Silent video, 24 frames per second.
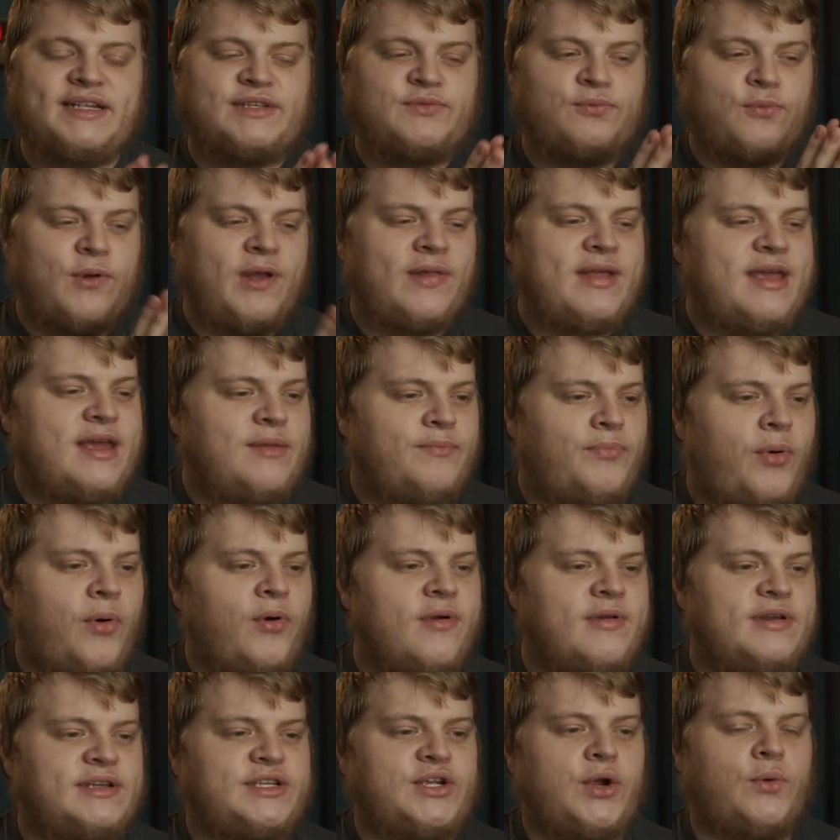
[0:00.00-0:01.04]
it's really
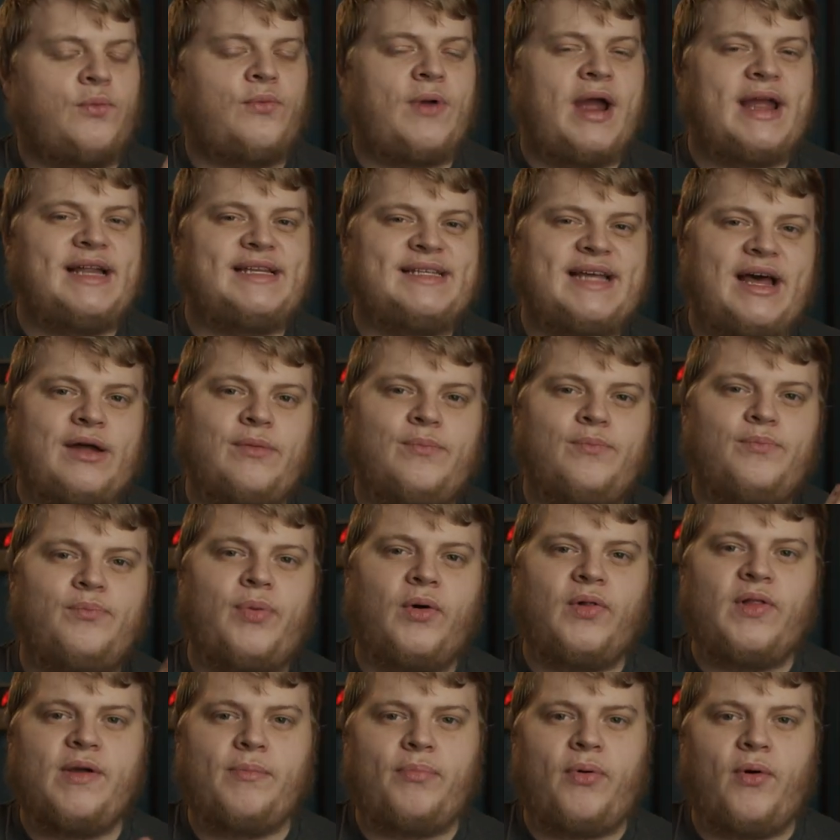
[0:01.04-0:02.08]
important to write down
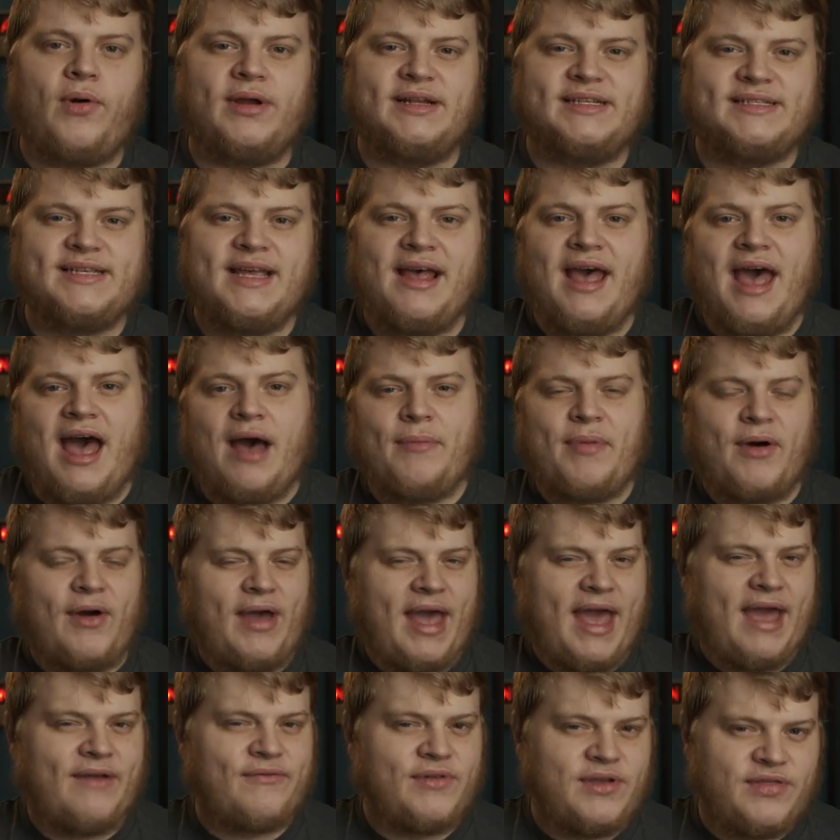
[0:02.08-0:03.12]
bullet points about
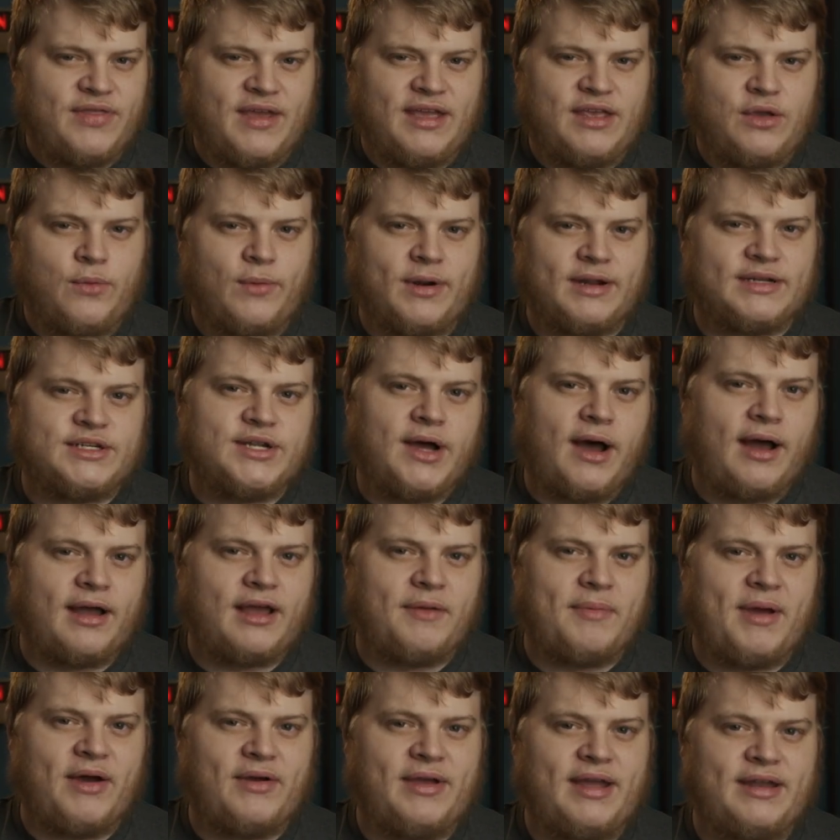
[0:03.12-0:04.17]
everything you want to
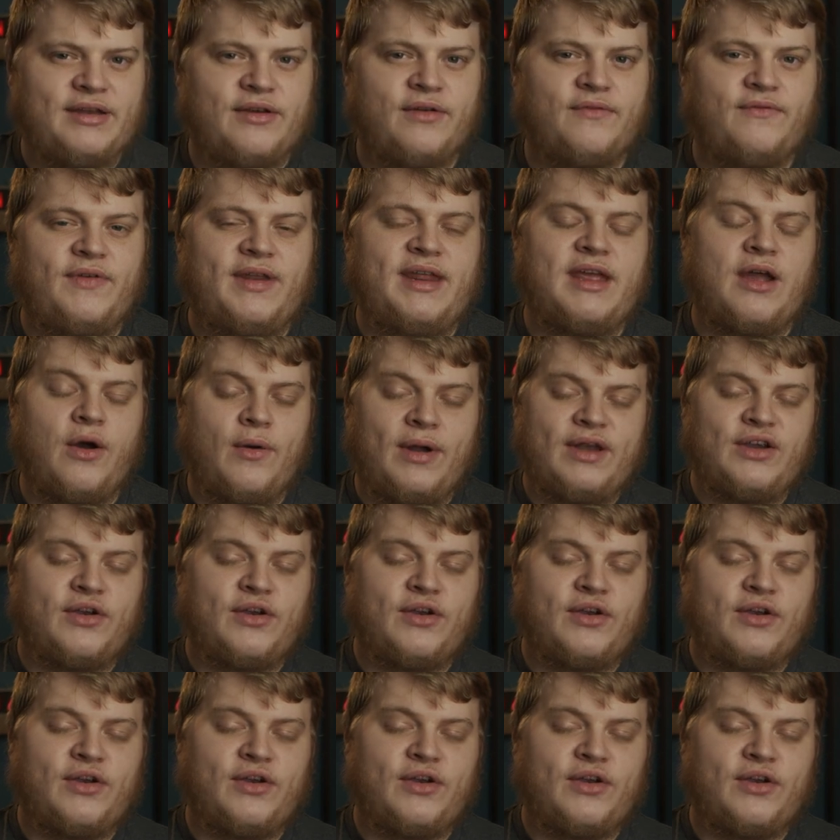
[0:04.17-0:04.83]
talk about in your video.